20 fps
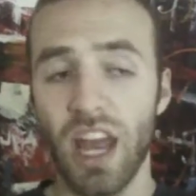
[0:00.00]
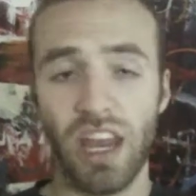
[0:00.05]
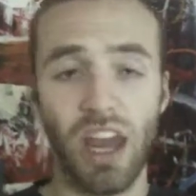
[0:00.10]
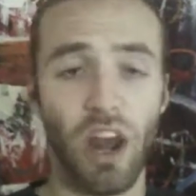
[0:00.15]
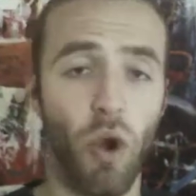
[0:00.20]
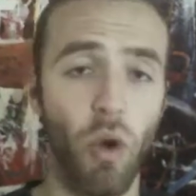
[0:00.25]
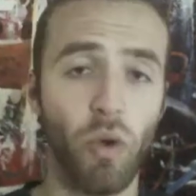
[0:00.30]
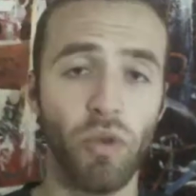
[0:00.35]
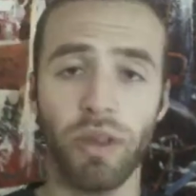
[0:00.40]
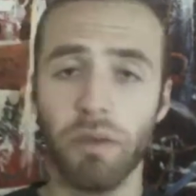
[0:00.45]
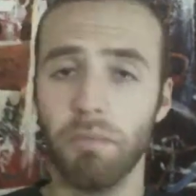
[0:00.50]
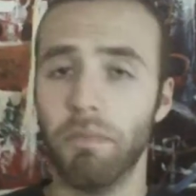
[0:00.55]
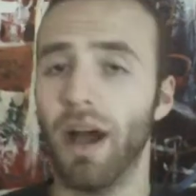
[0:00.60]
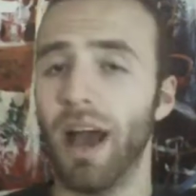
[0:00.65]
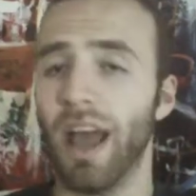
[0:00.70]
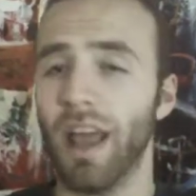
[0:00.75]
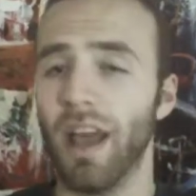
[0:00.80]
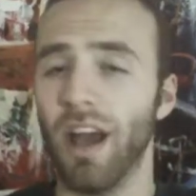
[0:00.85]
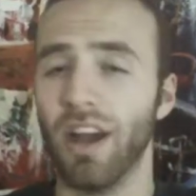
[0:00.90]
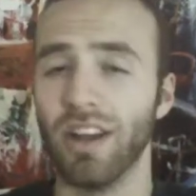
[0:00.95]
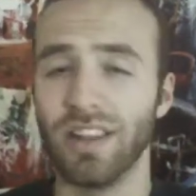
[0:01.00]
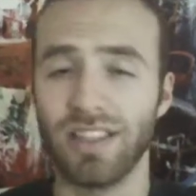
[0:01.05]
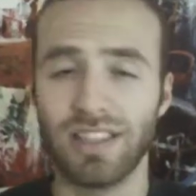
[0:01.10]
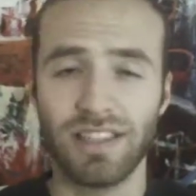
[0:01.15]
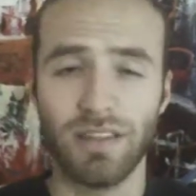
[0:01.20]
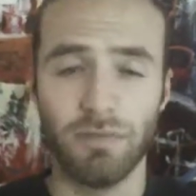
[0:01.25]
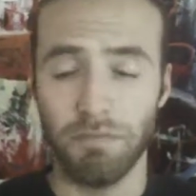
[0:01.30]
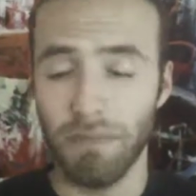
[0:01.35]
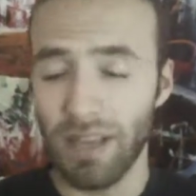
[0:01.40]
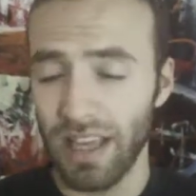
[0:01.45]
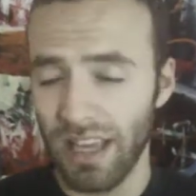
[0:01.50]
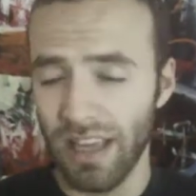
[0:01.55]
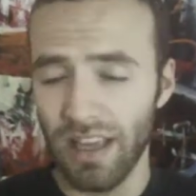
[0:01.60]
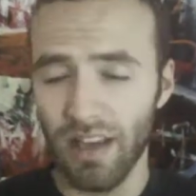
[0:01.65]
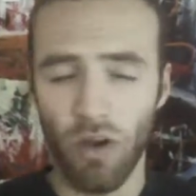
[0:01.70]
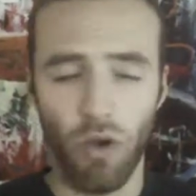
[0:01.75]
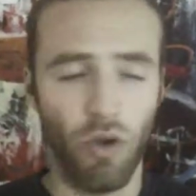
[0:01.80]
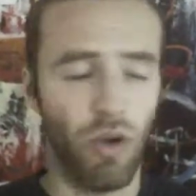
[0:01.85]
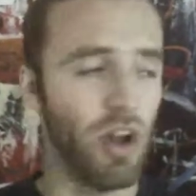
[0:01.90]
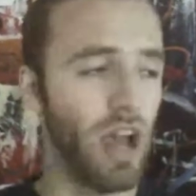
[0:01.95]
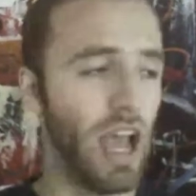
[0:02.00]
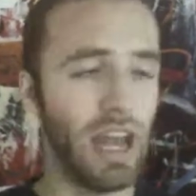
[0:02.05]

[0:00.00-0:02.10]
not only by me or